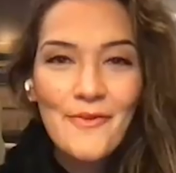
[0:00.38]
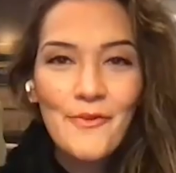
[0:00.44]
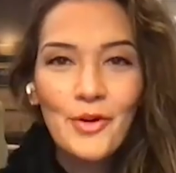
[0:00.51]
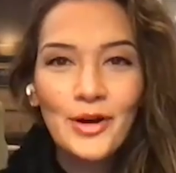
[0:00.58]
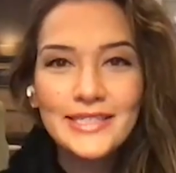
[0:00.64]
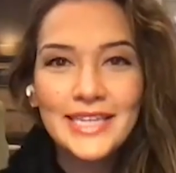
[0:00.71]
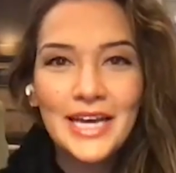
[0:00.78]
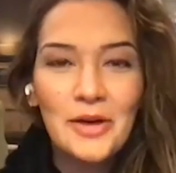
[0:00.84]

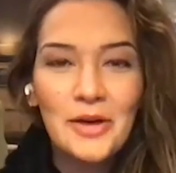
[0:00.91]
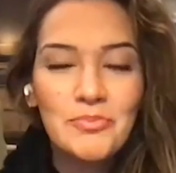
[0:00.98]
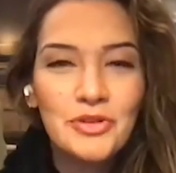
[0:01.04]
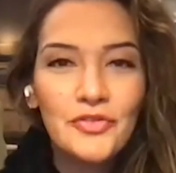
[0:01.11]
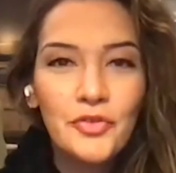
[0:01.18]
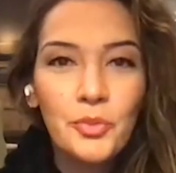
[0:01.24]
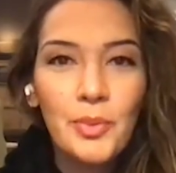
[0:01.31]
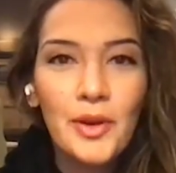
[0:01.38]
what's up,
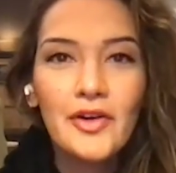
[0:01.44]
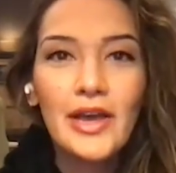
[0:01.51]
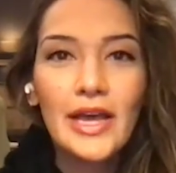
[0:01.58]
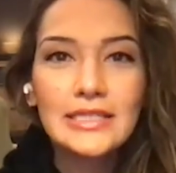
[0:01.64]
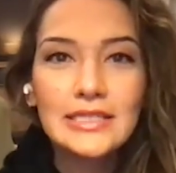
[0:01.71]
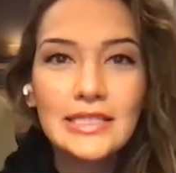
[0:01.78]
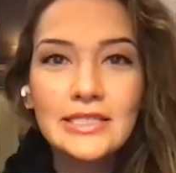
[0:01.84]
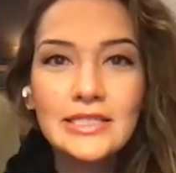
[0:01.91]
beautiful
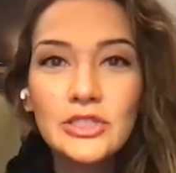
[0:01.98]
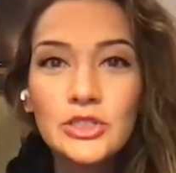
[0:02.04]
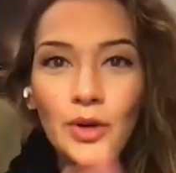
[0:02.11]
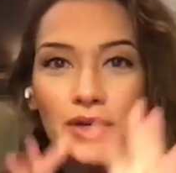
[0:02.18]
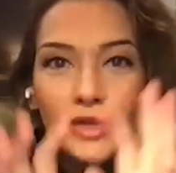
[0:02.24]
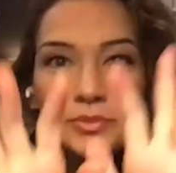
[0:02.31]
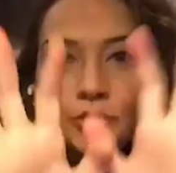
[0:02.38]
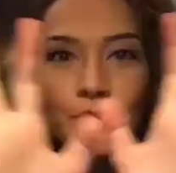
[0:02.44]
Bailcast listeners?
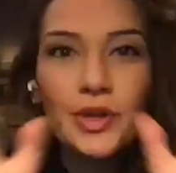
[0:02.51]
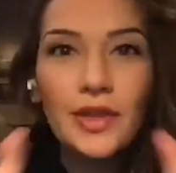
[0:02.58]
Welcome to